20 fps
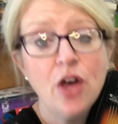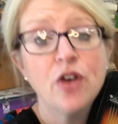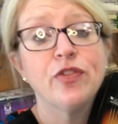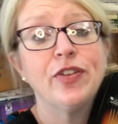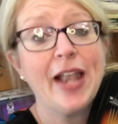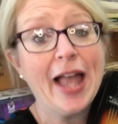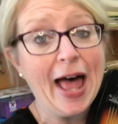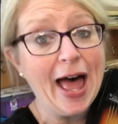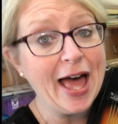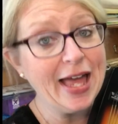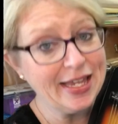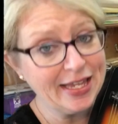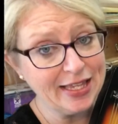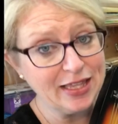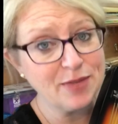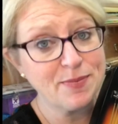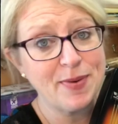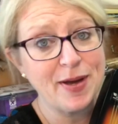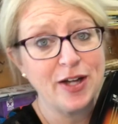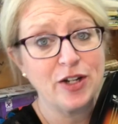Fly
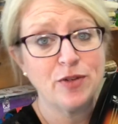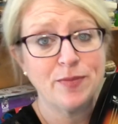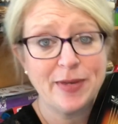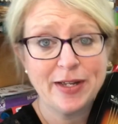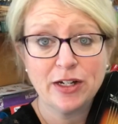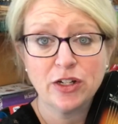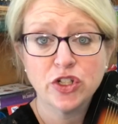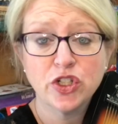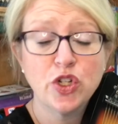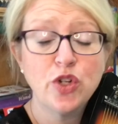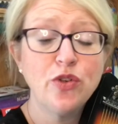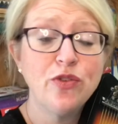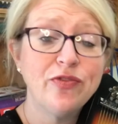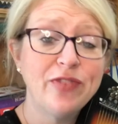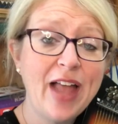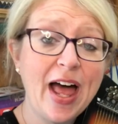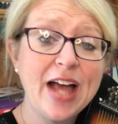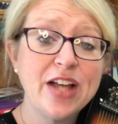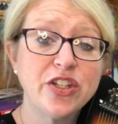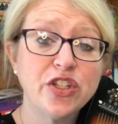in the buttermilk shoe,
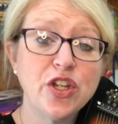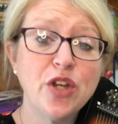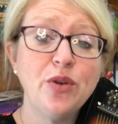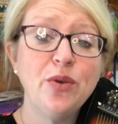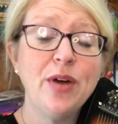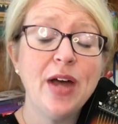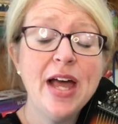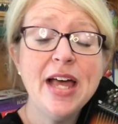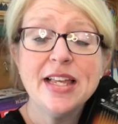fly shoe.